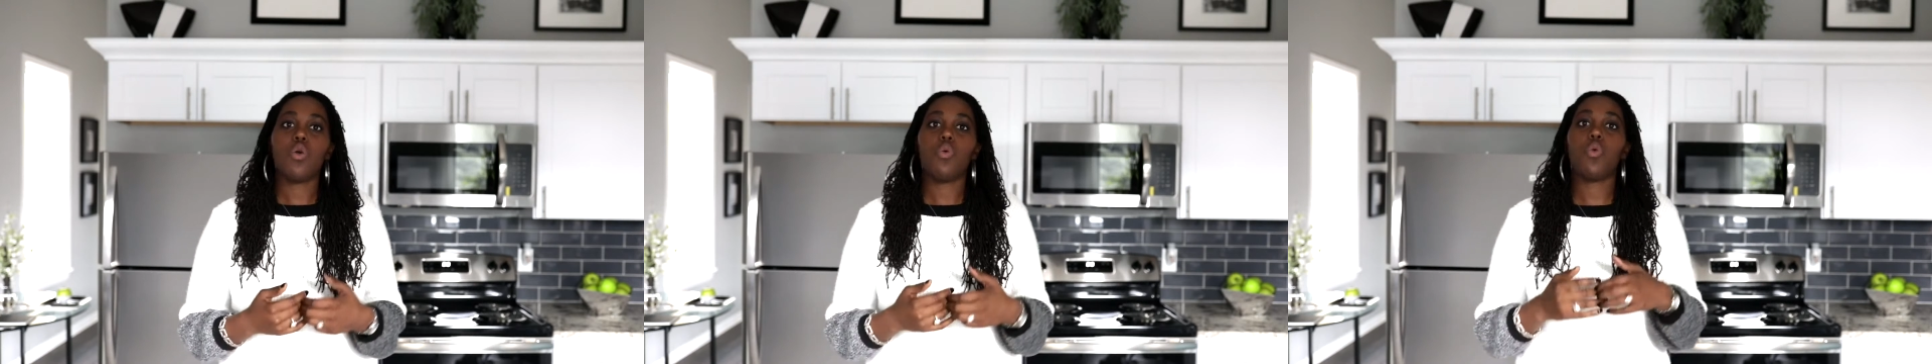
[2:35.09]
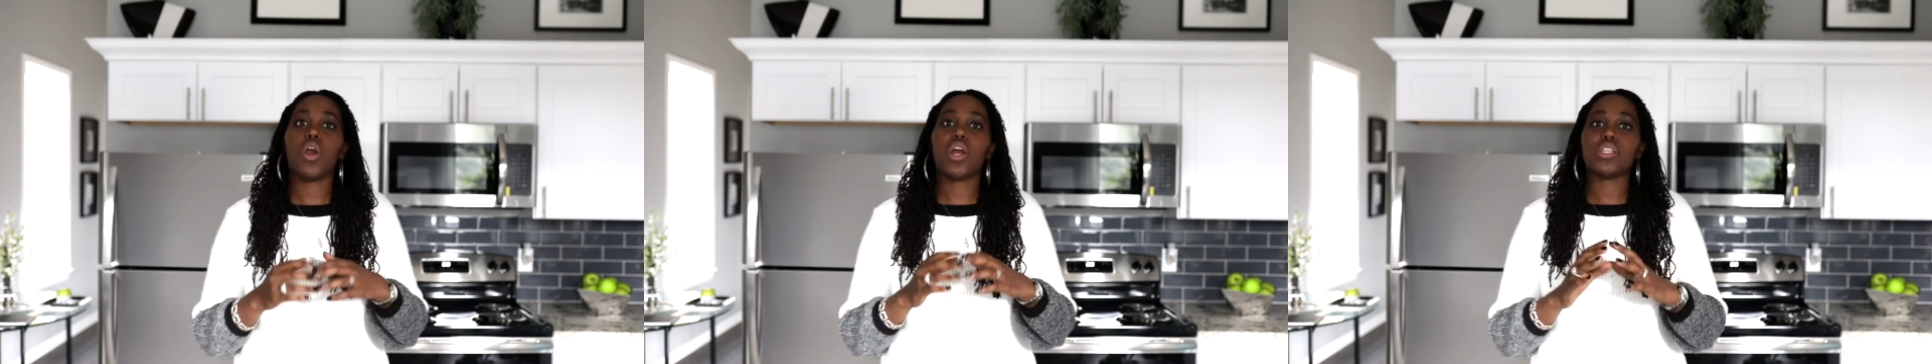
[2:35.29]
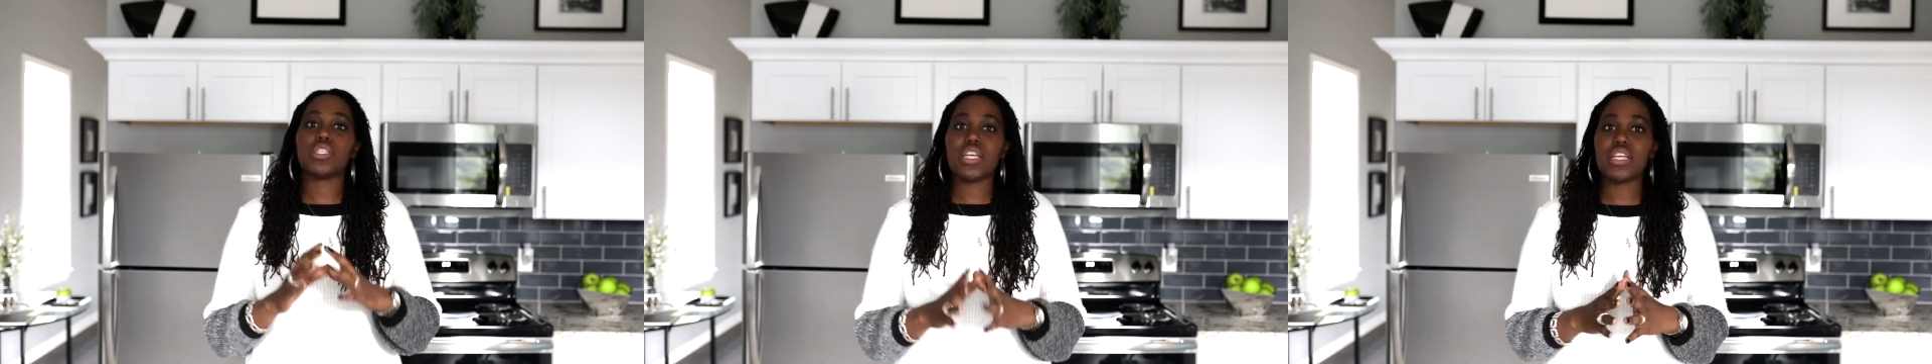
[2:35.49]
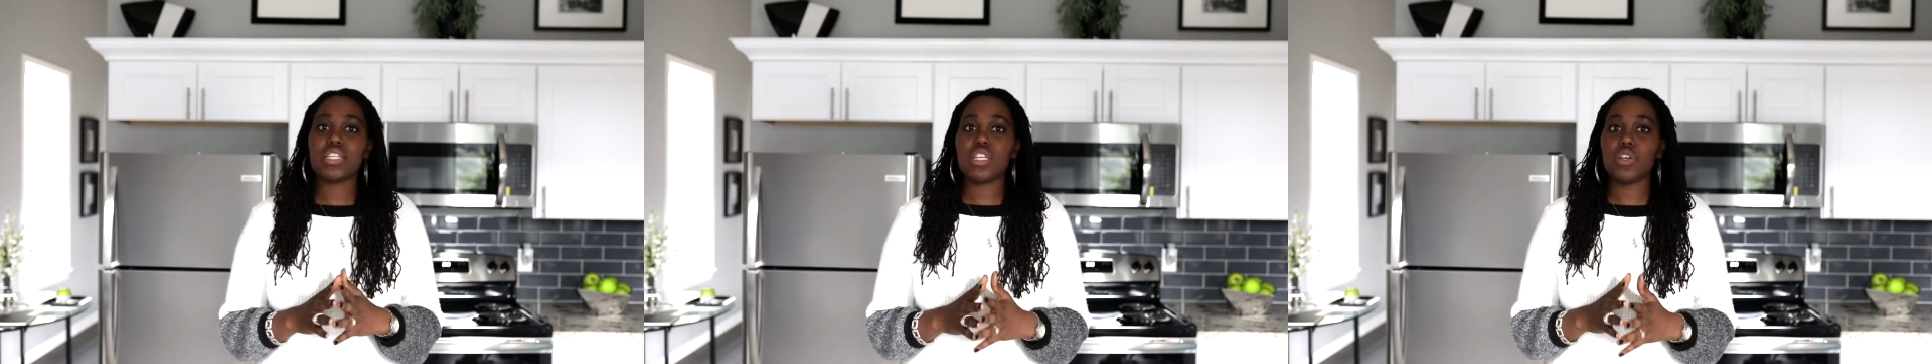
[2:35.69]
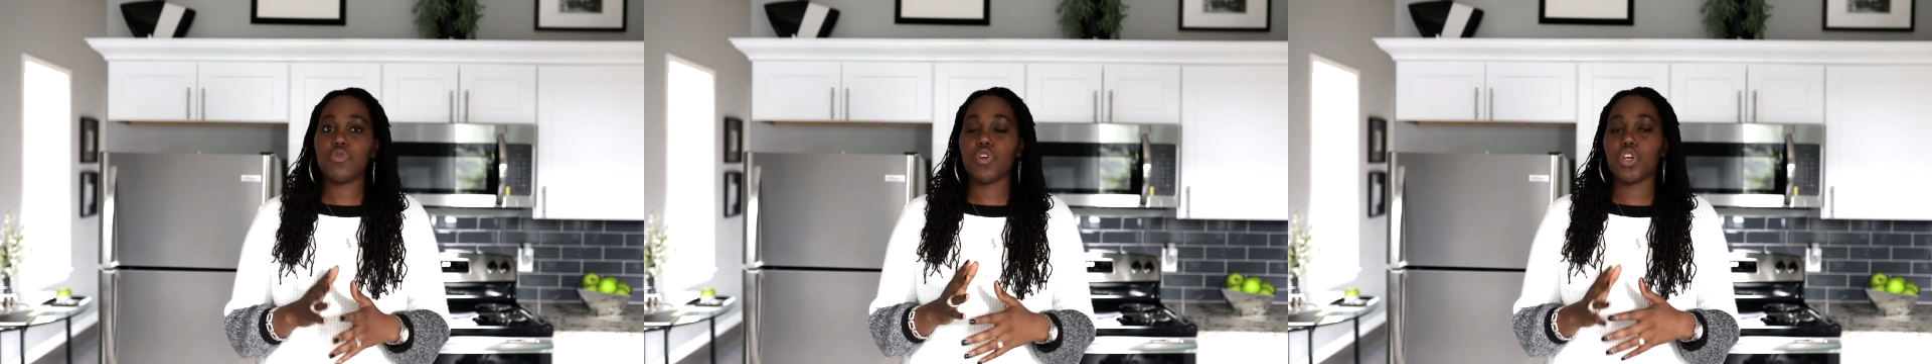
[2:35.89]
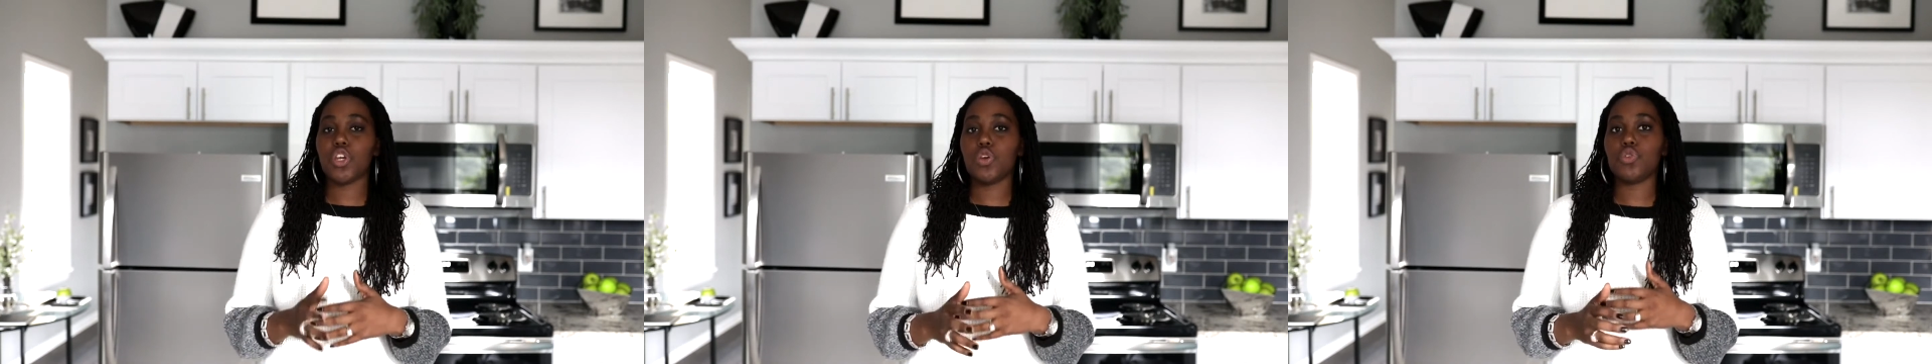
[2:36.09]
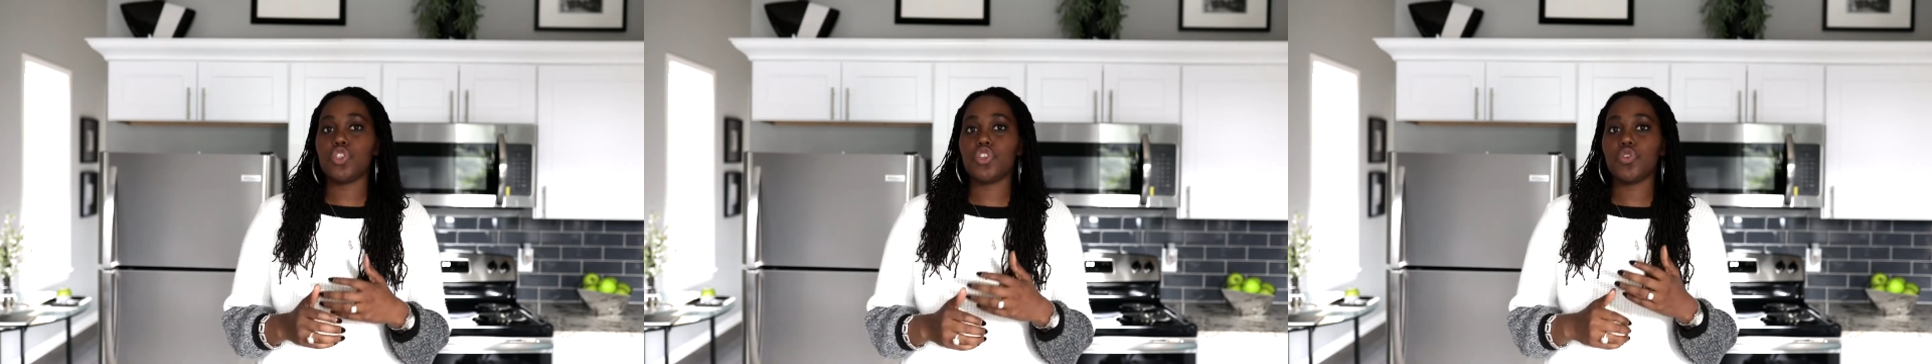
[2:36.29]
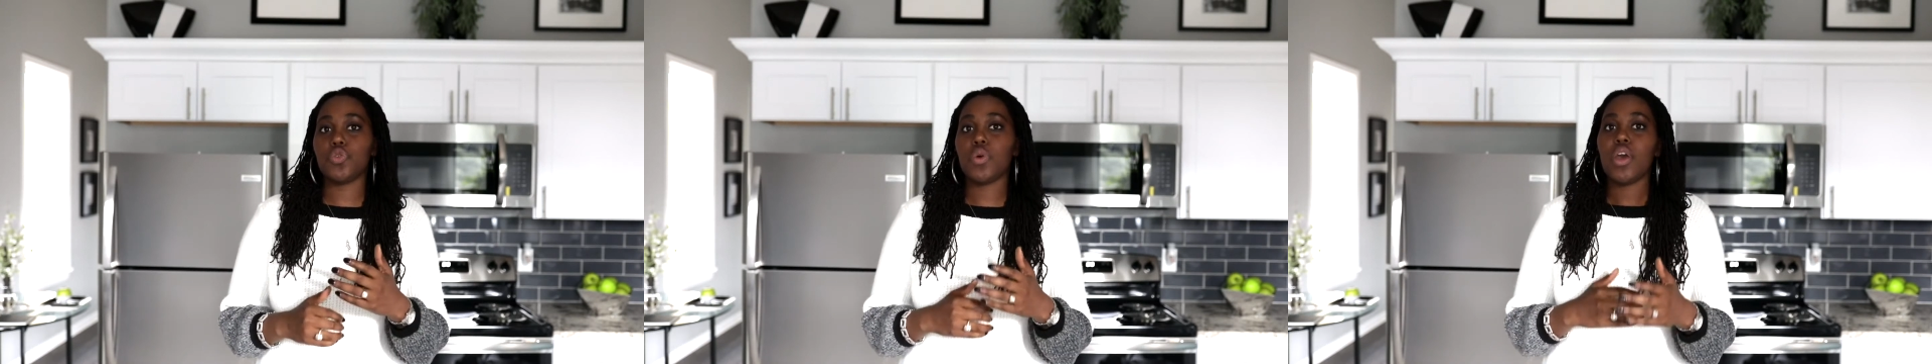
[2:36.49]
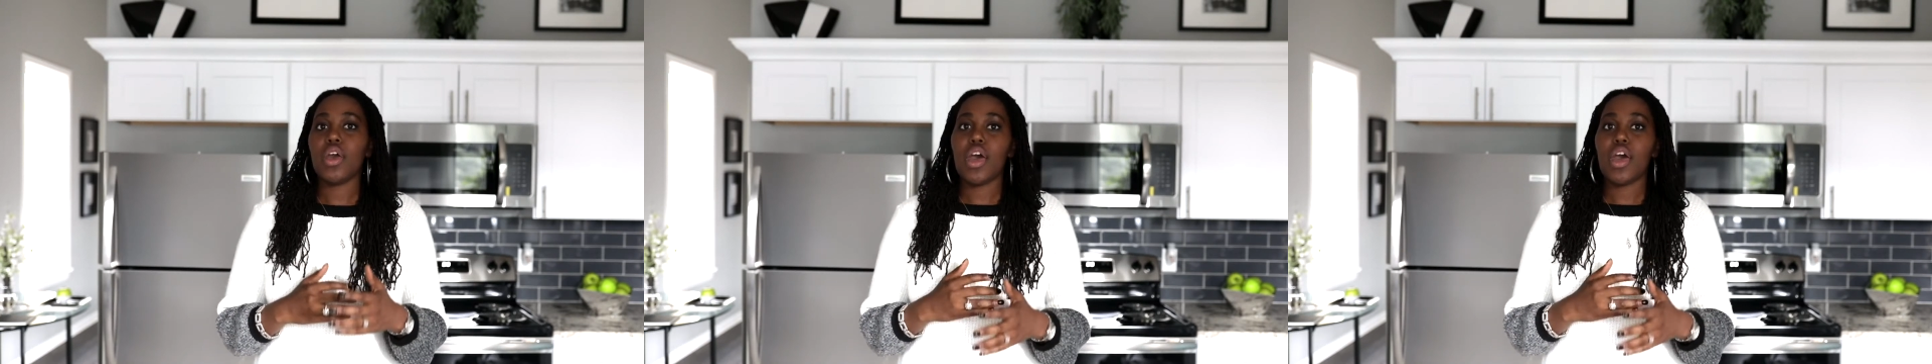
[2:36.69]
where it's easy for you to